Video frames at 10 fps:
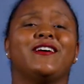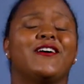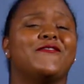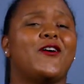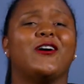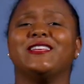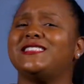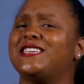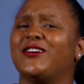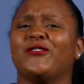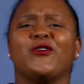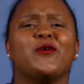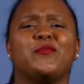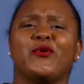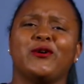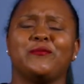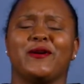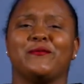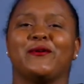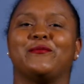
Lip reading: a volunteer or a board member.